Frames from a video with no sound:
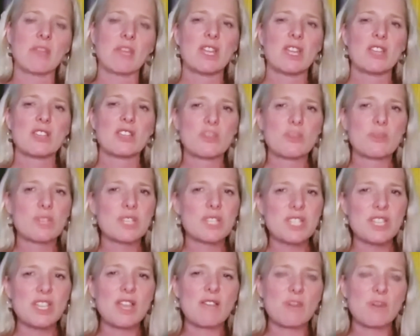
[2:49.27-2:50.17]
So we
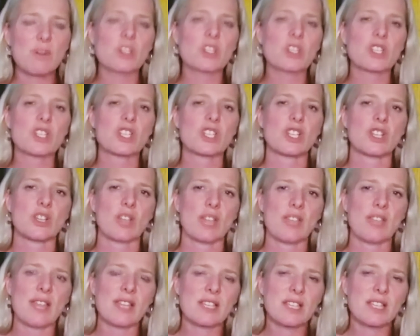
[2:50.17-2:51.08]
still have work to do, and
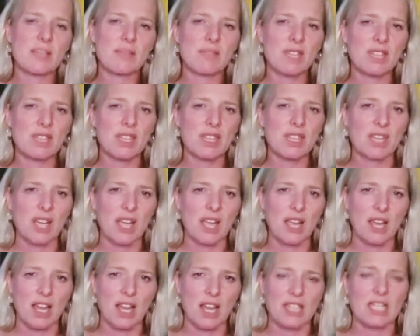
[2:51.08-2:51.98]
that's something that
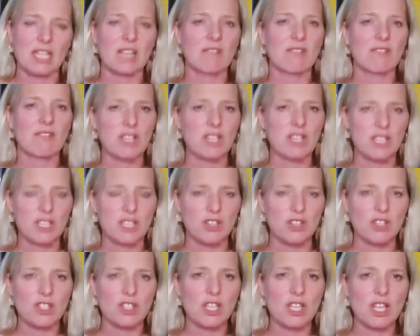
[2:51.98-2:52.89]
I take very seriously.